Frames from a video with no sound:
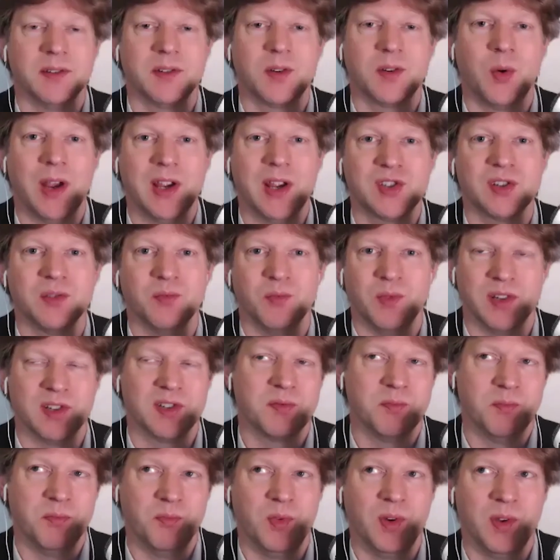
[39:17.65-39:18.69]
question,
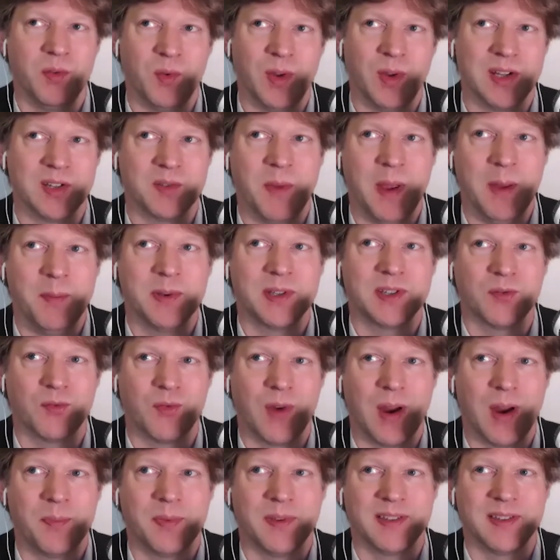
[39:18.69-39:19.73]
with which maybe to
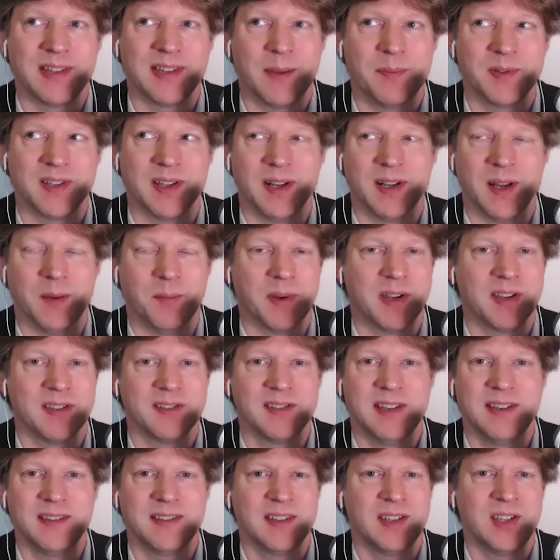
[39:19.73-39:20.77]
wrap this episode up, because
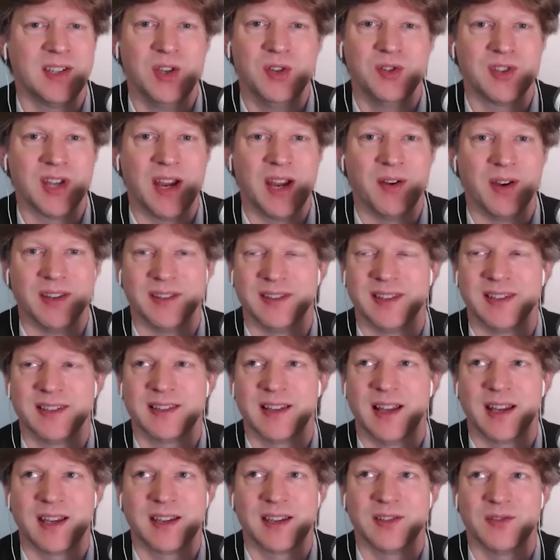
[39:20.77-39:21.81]
these are huge areas.
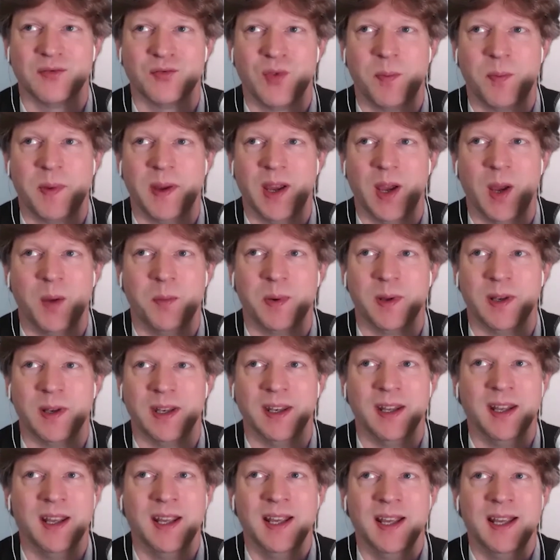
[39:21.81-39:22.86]
It's like sort of ripping
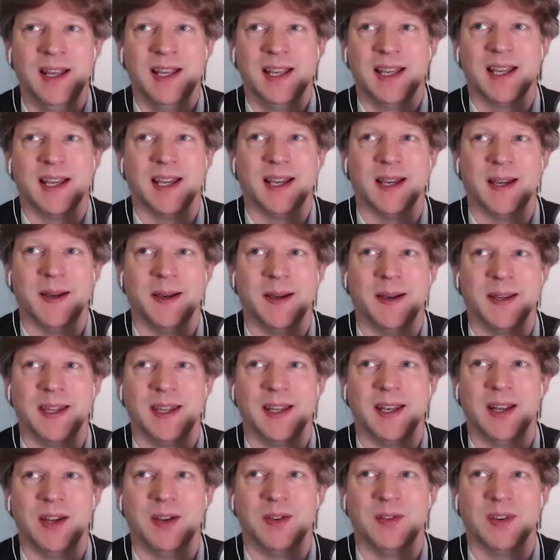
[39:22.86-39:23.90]
open,
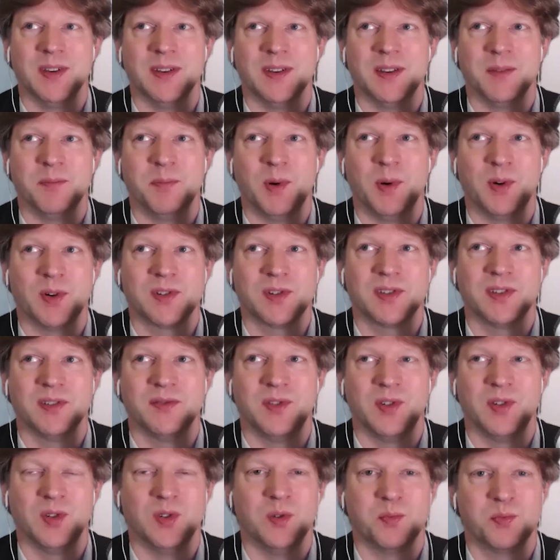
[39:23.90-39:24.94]
you know, the box
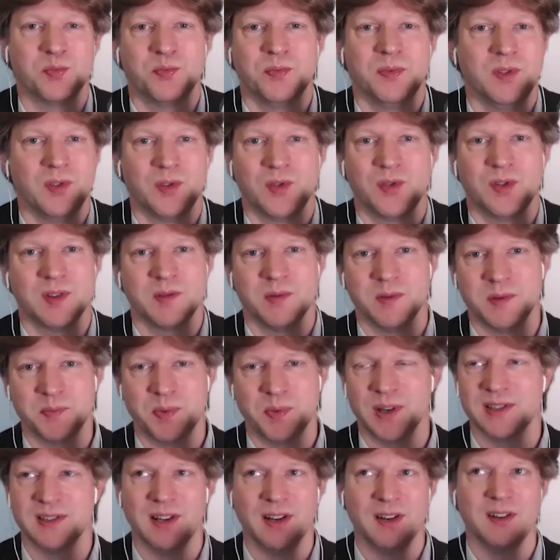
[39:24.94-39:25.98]
of your Christmas
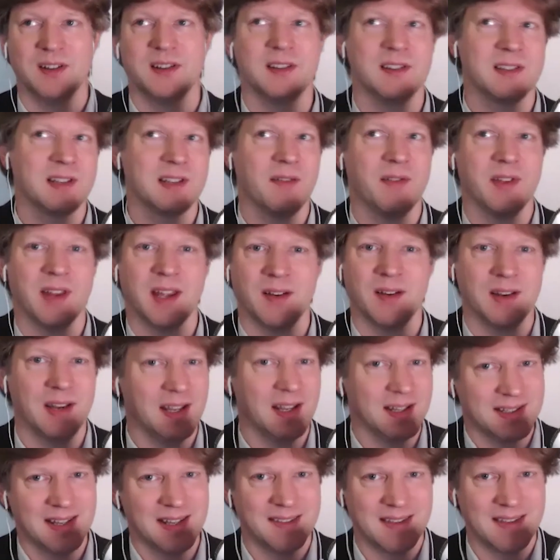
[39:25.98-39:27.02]
present, and you discover there are
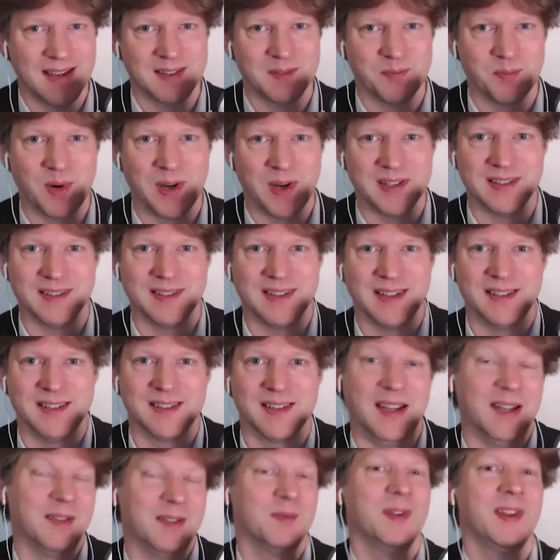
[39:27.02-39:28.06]
like 10,000 presents
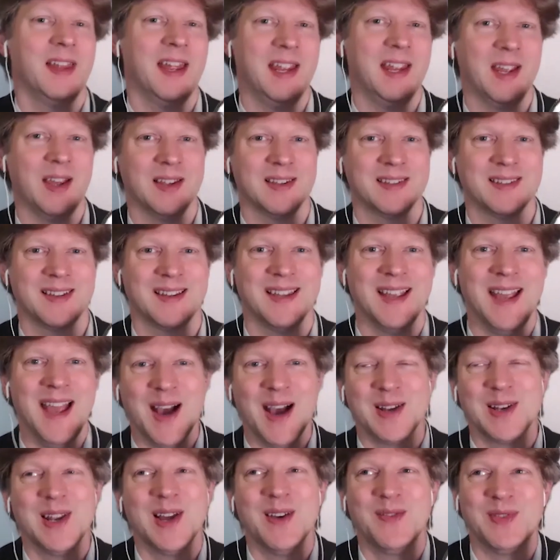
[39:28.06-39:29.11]
inside. Well, there you go. So
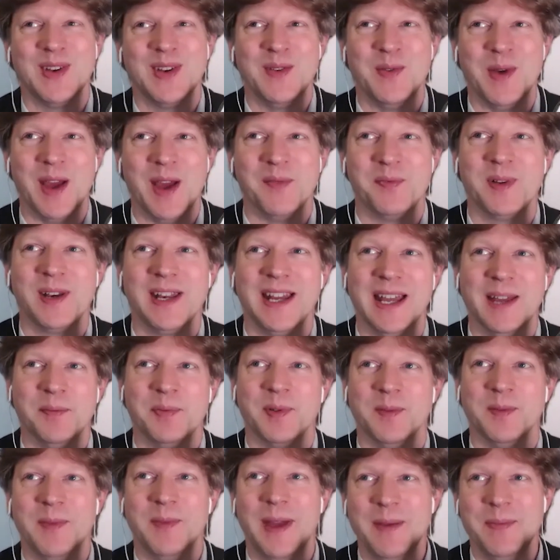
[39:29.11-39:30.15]
a lovely way of putting it,
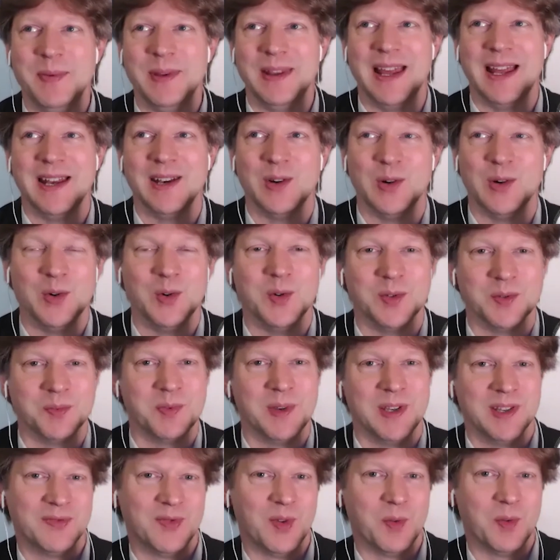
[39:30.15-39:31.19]
but maybe they're not all
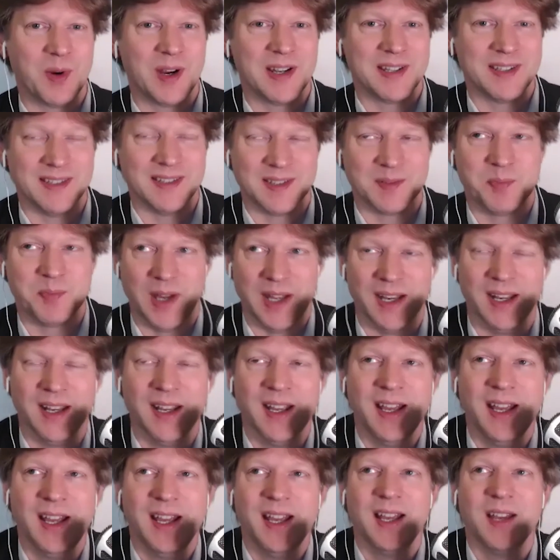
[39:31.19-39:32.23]
beautiful presents. But
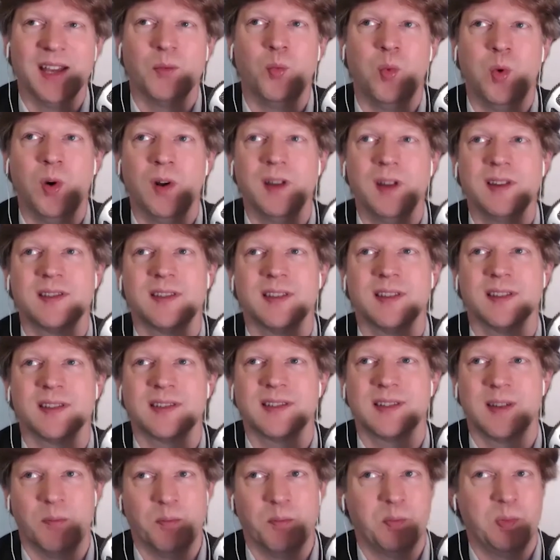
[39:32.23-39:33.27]
what is the
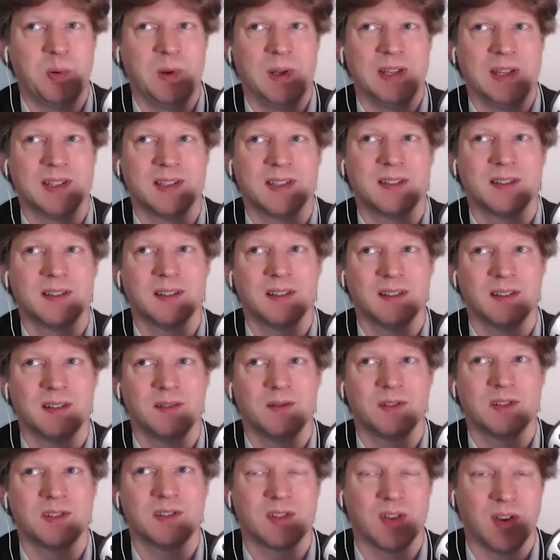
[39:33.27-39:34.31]
simplest
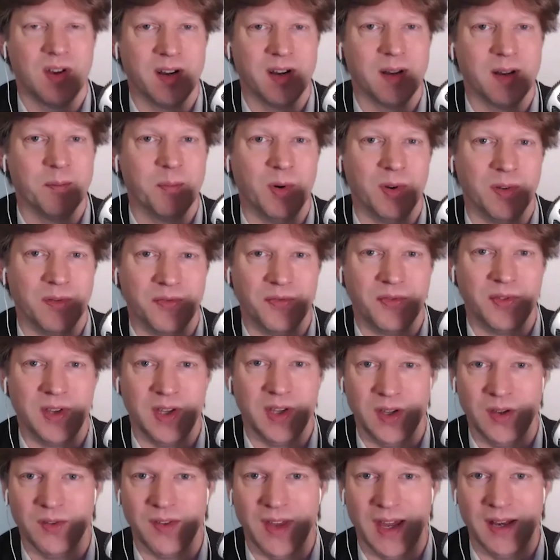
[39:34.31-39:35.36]
starting point
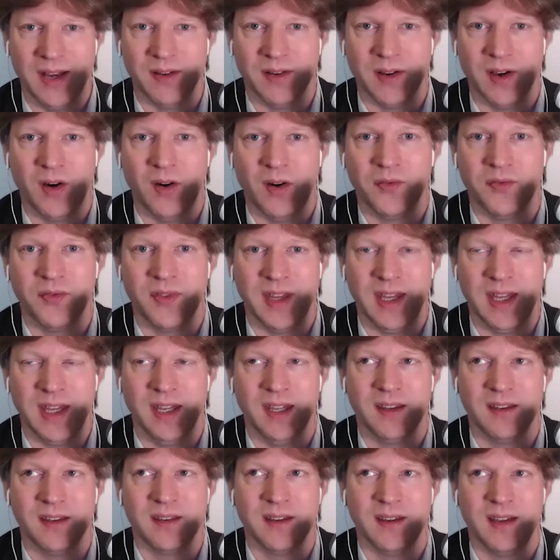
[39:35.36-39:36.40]
for you then, of
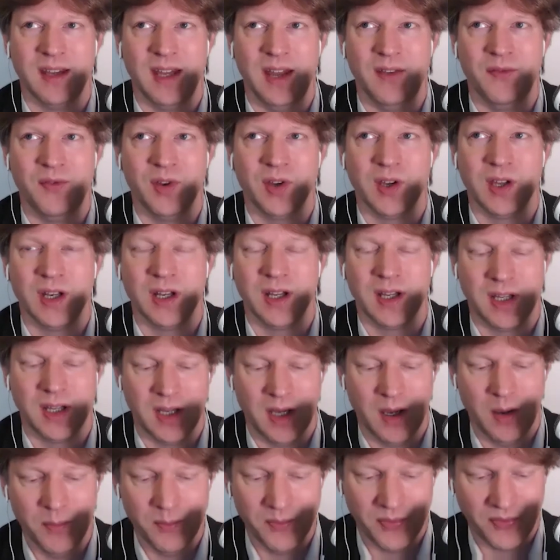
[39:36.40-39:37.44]
the if you're going to
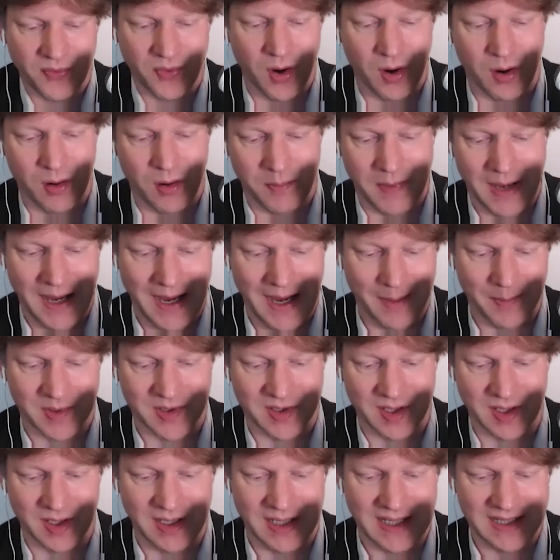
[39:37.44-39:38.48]
come from
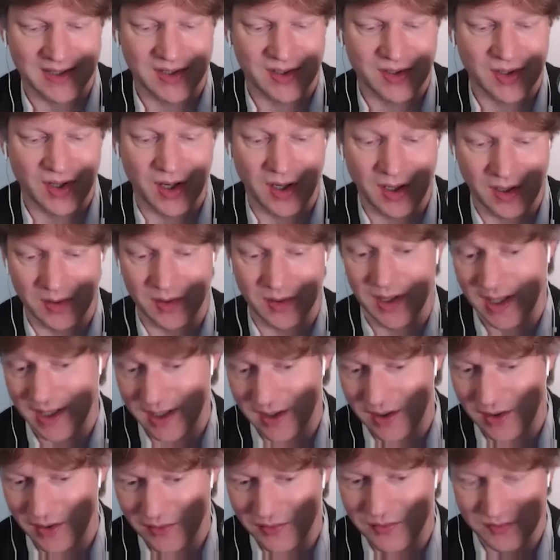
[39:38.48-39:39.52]
Amazon and start,
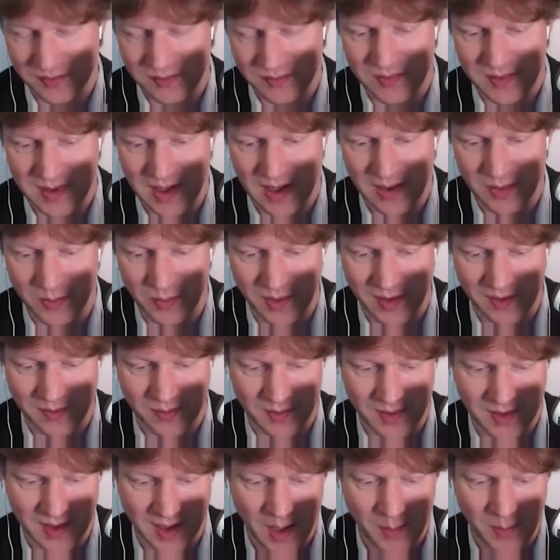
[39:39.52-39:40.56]
like you've dealt
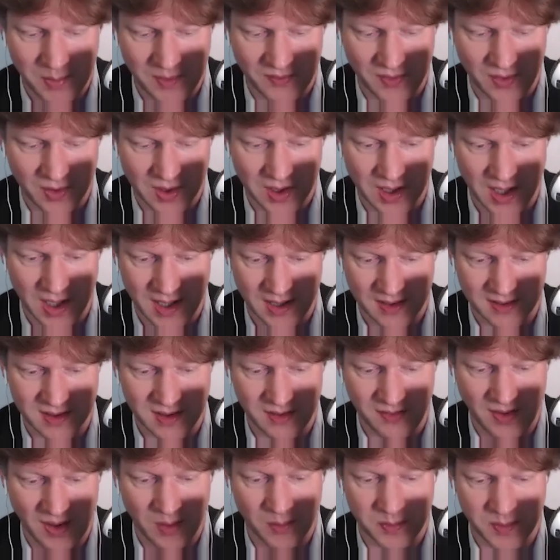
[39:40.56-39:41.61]
with a couple of your
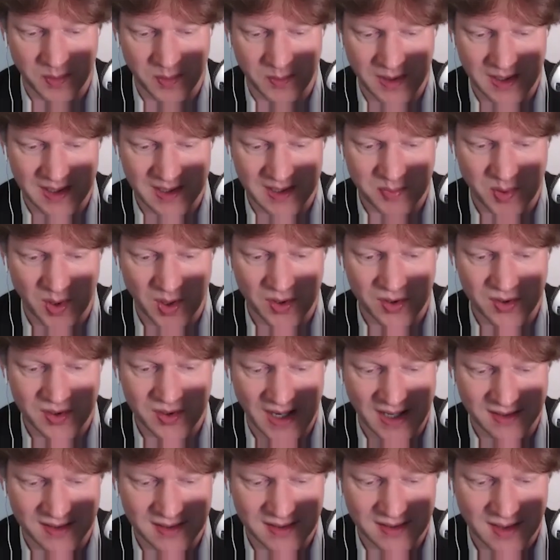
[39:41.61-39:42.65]
clients, you've helped them in this
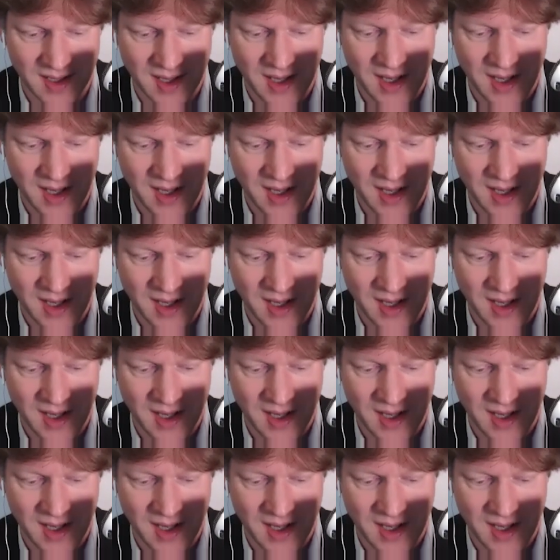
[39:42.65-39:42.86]
process